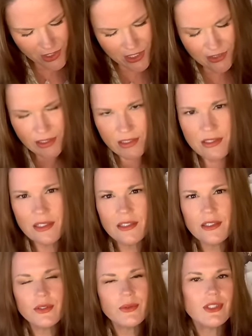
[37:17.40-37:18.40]
There's the
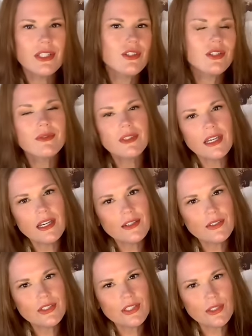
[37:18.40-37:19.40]
authorization of the
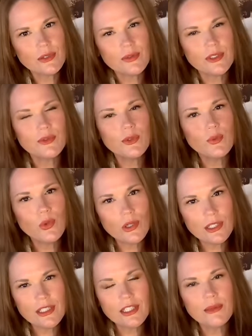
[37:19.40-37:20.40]
higher self. If you
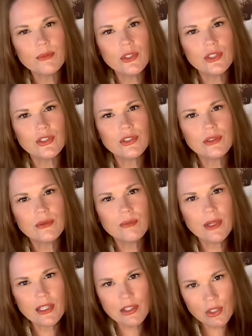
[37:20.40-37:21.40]
want it that much,
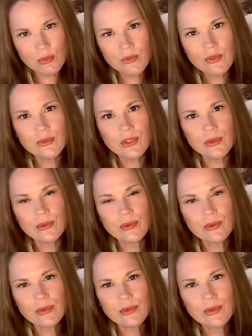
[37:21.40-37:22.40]
may it come from you.
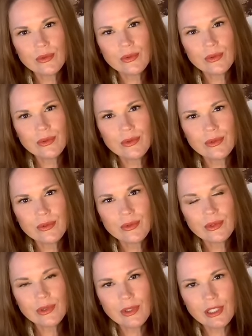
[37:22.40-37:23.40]

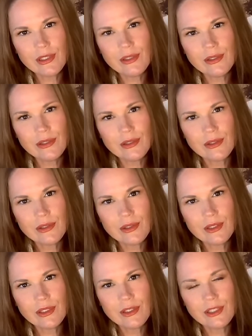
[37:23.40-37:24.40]
Okay?
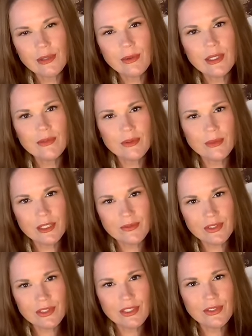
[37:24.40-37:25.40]
That way, if your
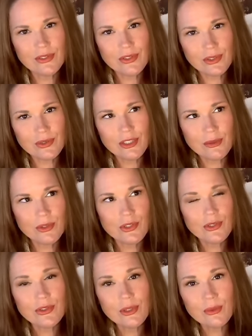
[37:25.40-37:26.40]
manifestation shows up, it
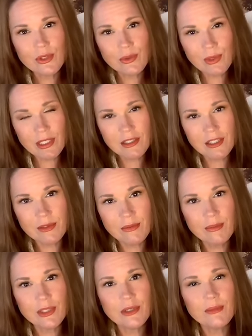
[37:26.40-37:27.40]
shows up correctly.
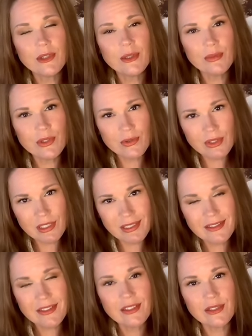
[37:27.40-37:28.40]
But it might be you that
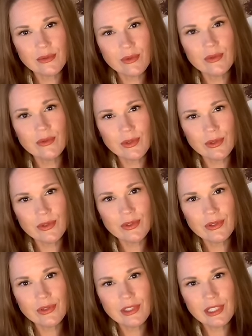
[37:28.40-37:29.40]
has to deliver it first,
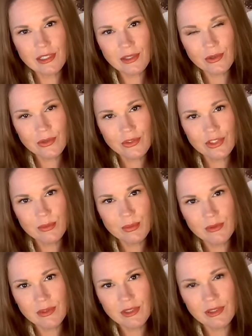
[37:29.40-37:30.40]
taking ownership
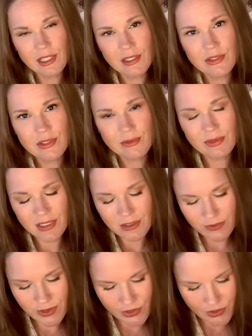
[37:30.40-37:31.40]
of it, higher
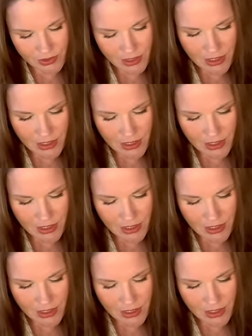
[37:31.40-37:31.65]
self-activation.